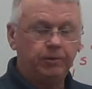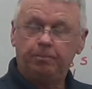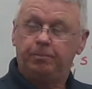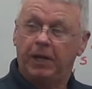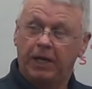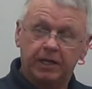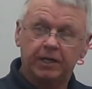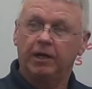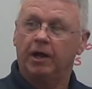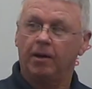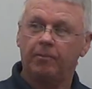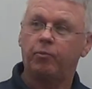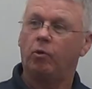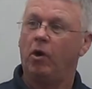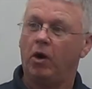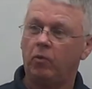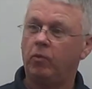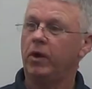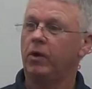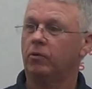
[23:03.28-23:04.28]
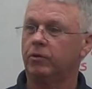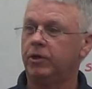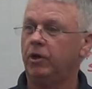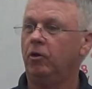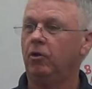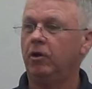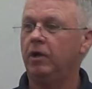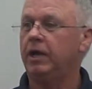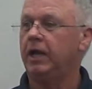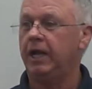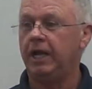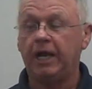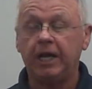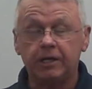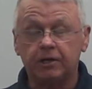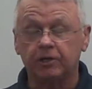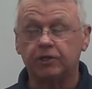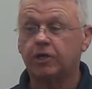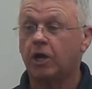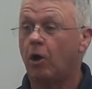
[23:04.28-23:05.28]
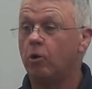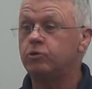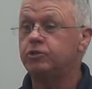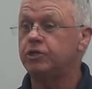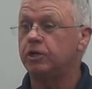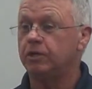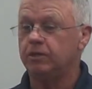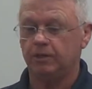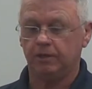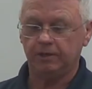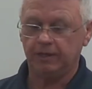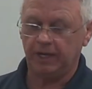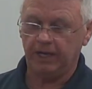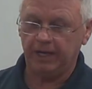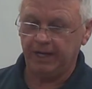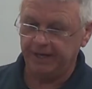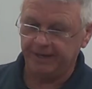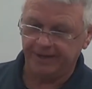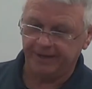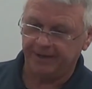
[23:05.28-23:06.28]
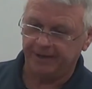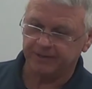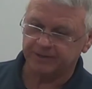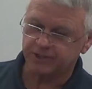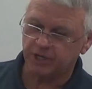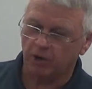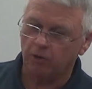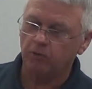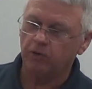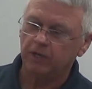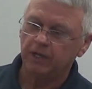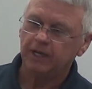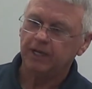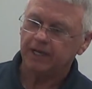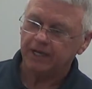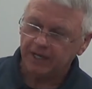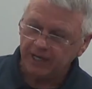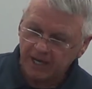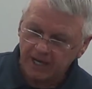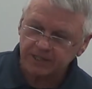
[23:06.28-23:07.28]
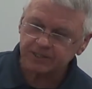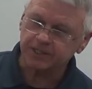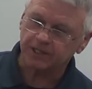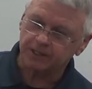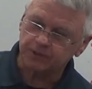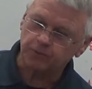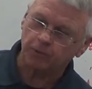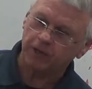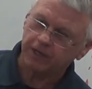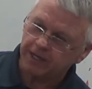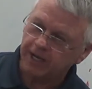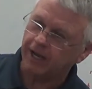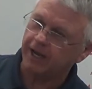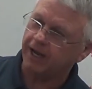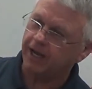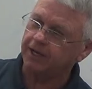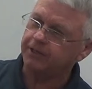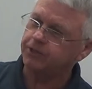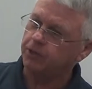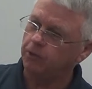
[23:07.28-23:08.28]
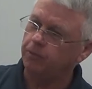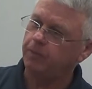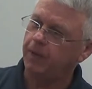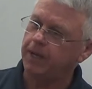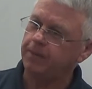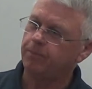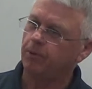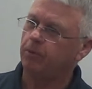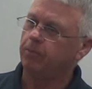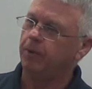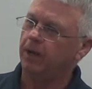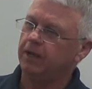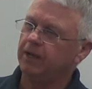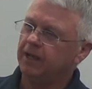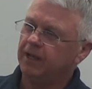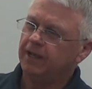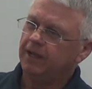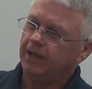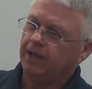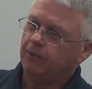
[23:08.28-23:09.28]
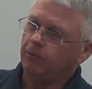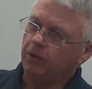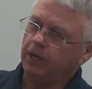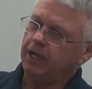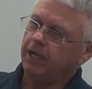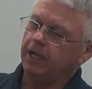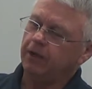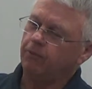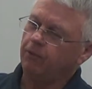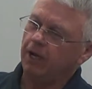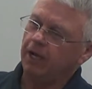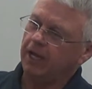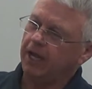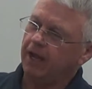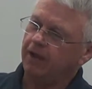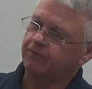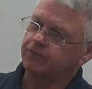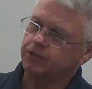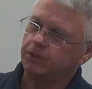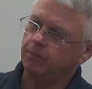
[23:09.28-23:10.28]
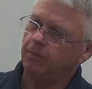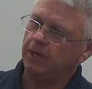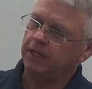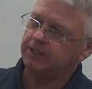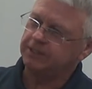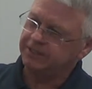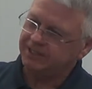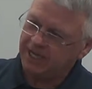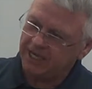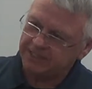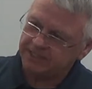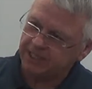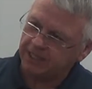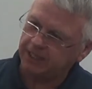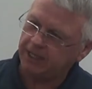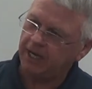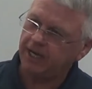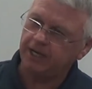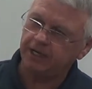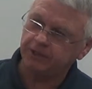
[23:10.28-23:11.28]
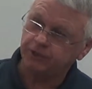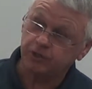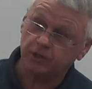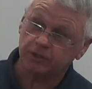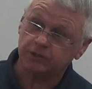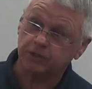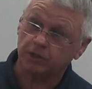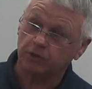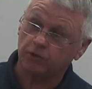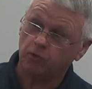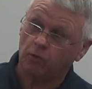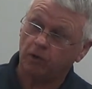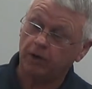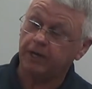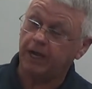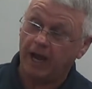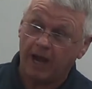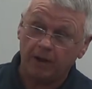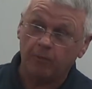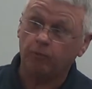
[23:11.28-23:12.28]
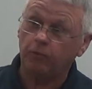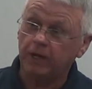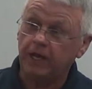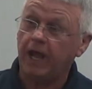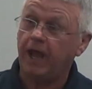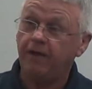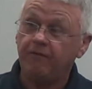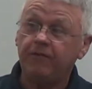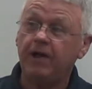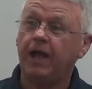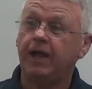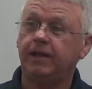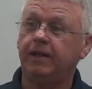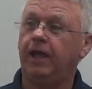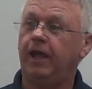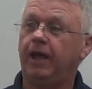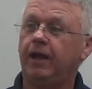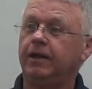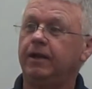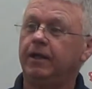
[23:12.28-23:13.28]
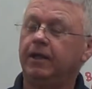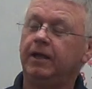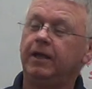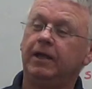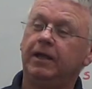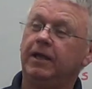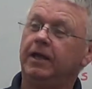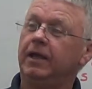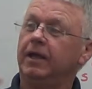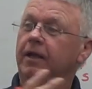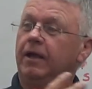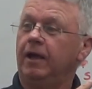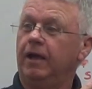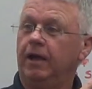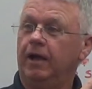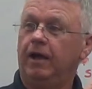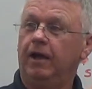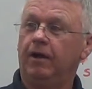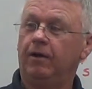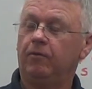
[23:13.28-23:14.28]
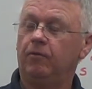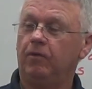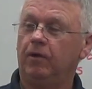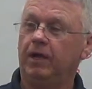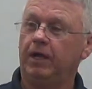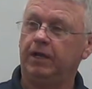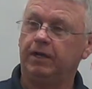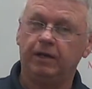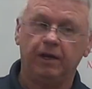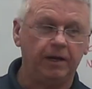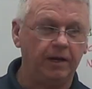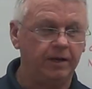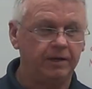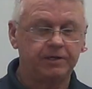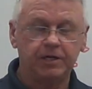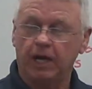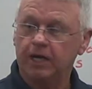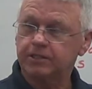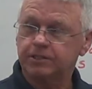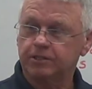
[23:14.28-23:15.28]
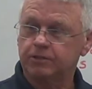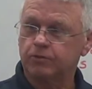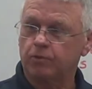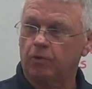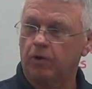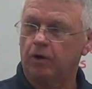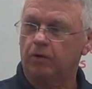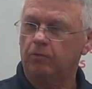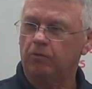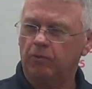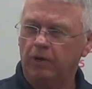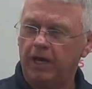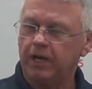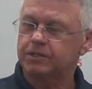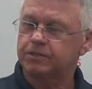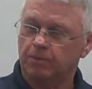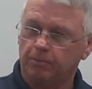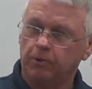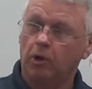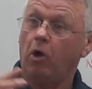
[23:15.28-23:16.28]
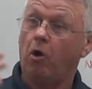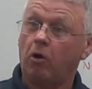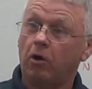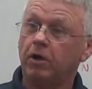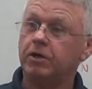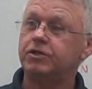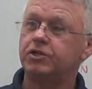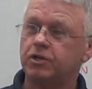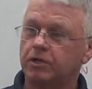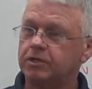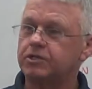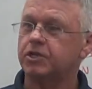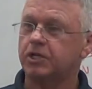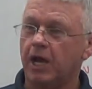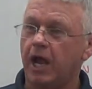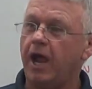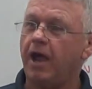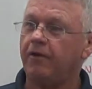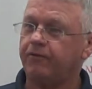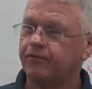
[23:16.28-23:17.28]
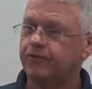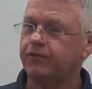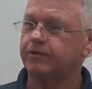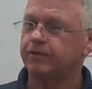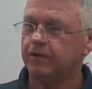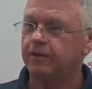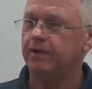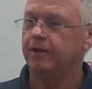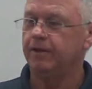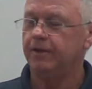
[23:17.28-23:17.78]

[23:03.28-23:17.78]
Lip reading: picking up what we were doing, and he could coach it. And so, in essence, we kind of had two people, but we didn't really have somebody designated just a corner. Now, we have had that in Texas, where we had some large staffs.